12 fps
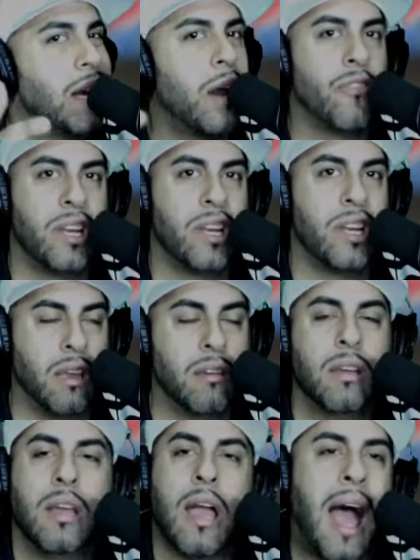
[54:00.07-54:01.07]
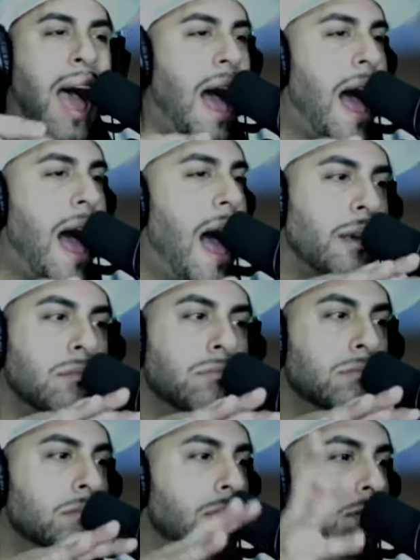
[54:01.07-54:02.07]
every day. I
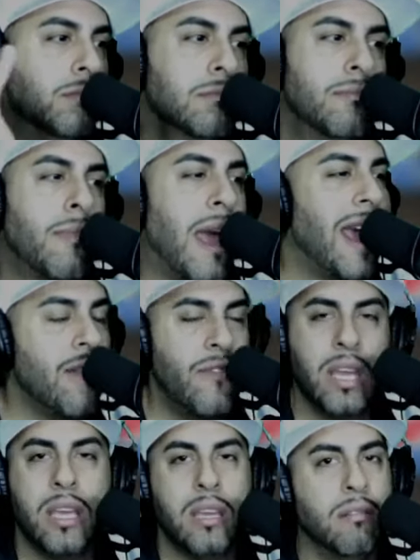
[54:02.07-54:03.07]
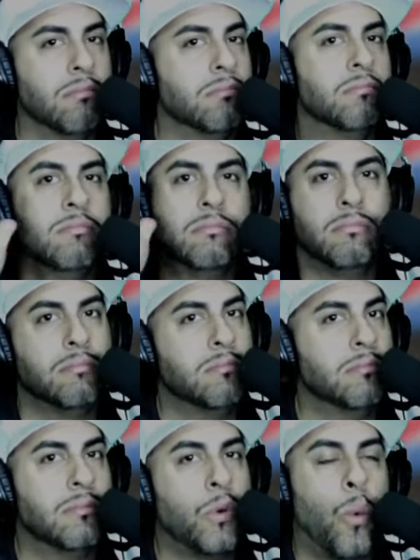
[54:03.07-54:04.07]
maybe
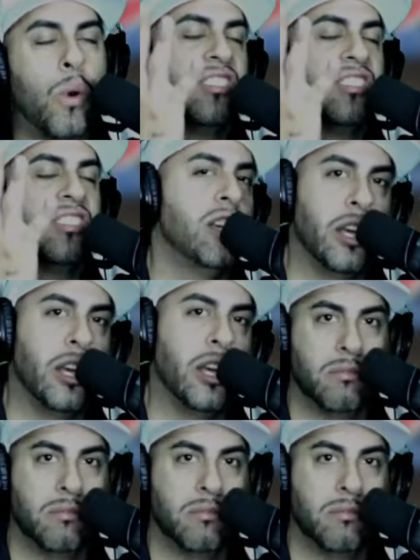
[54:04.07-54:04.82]
once a year.